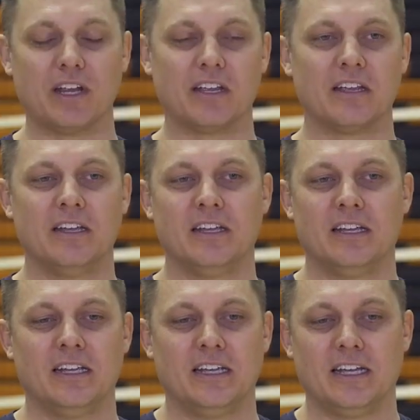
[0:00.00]
week
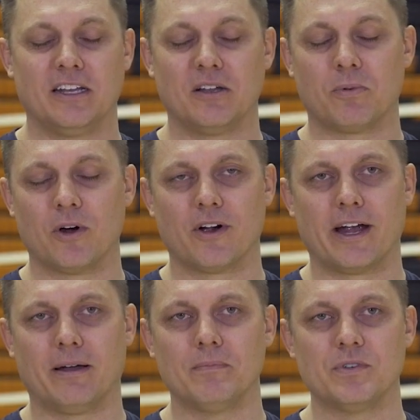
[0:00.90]
in the
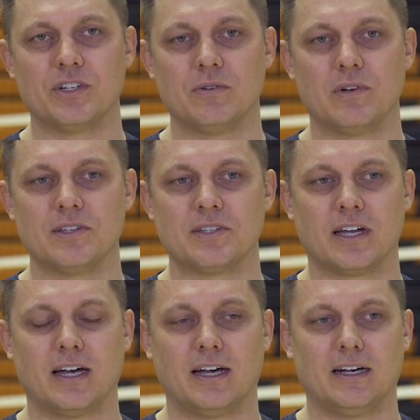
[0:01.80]
program, she was
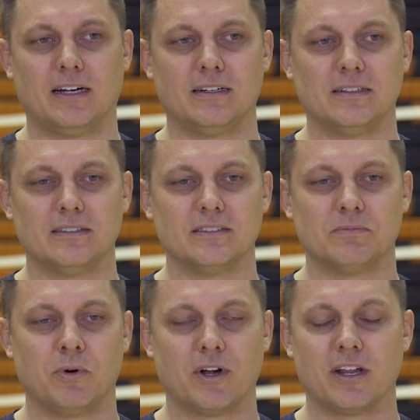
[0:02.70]
uh,
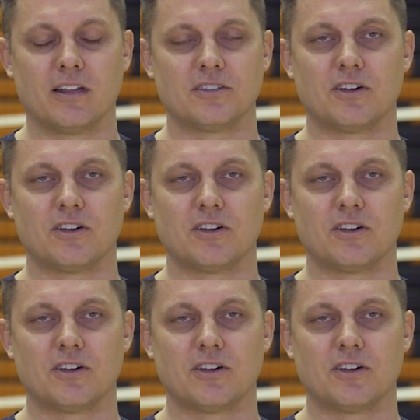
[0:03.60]
put into the